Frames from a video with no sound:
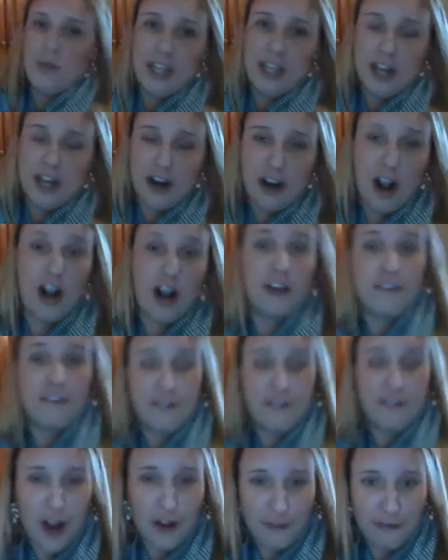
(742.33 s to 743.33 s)

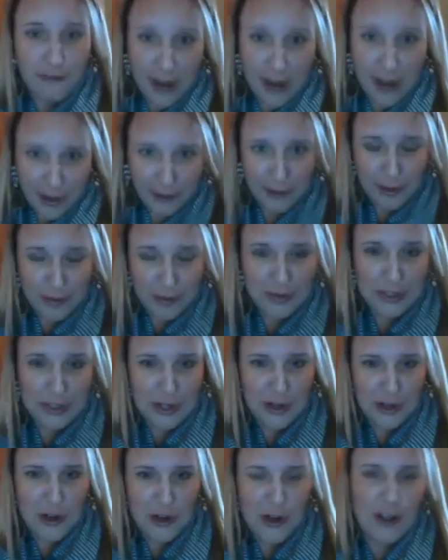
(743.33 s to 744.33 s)
our friend groups
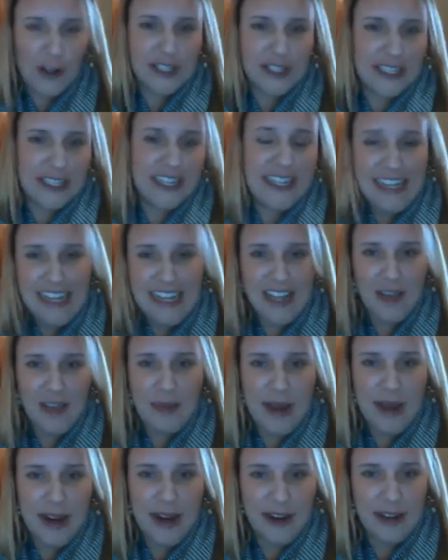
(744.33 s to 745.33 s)
are called,
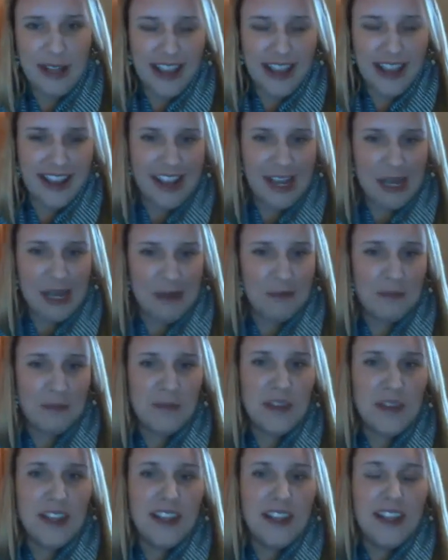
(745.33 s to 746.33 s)
apparently,
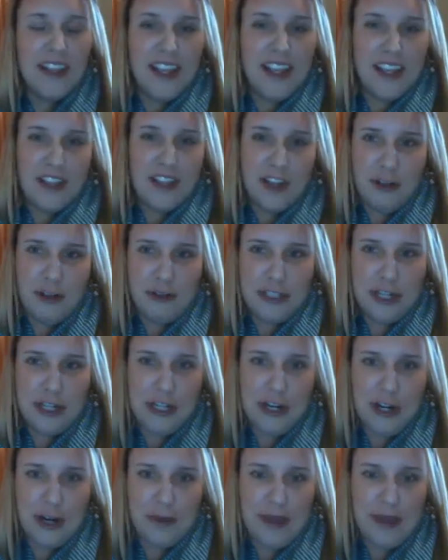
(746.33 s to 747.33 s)
the new
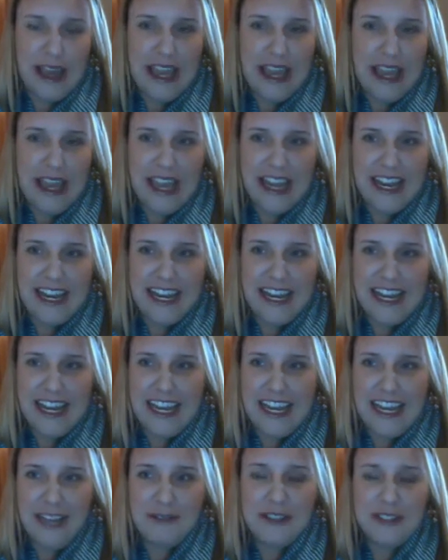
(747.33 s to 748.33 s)
term. And
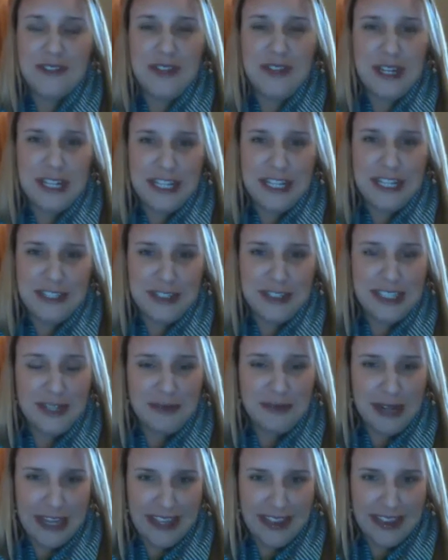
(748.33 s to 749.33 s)
it was very interesting
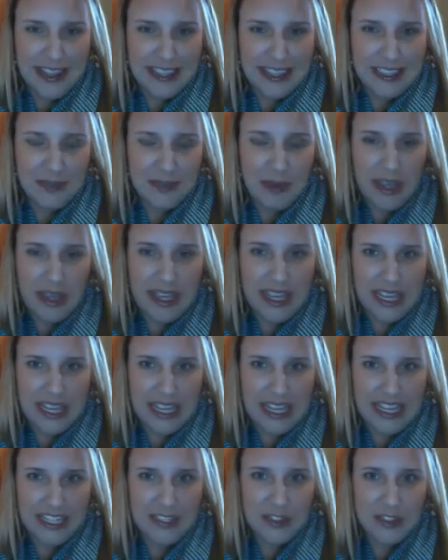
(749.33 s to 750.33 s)
reading this,
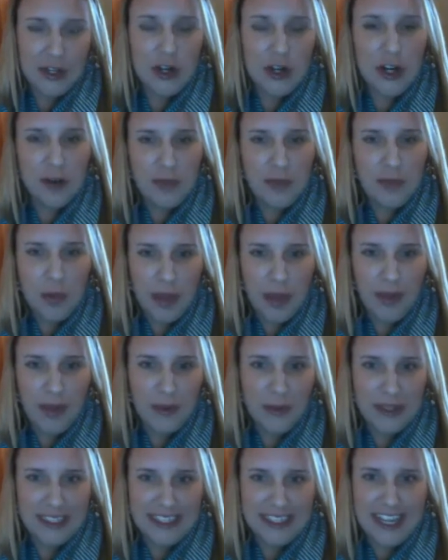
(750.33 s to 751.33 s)
because her point
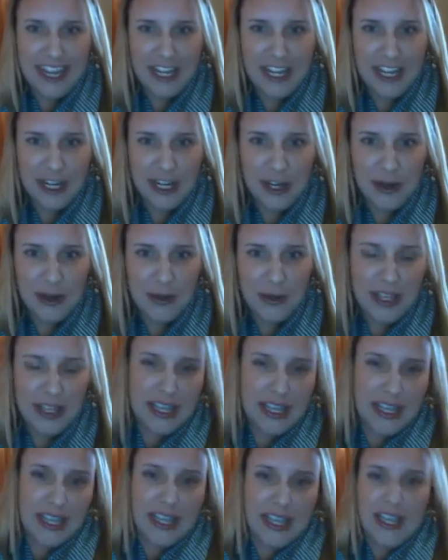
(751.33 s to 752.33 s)
was that,
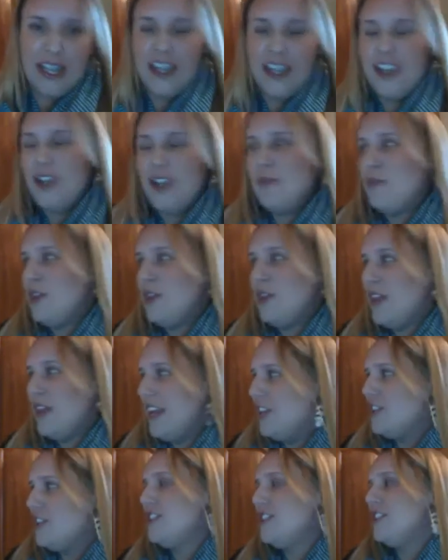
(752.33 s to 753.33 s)

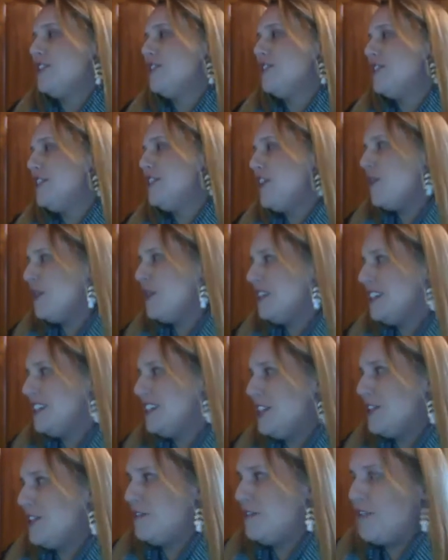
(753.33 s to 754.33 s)
millennials, they're so
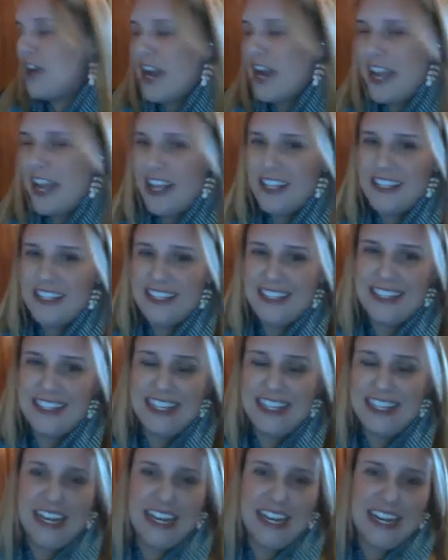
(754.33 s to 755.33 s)
into their friends,
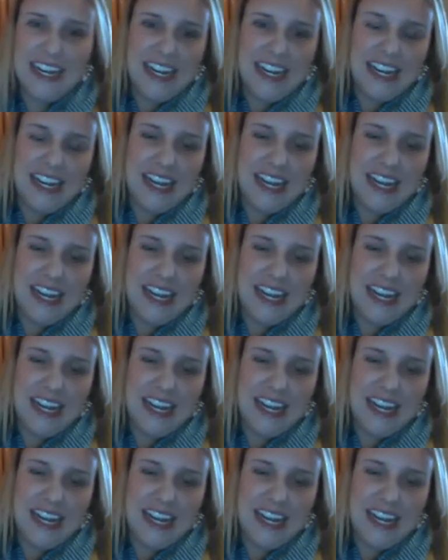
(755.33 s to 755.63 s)
and,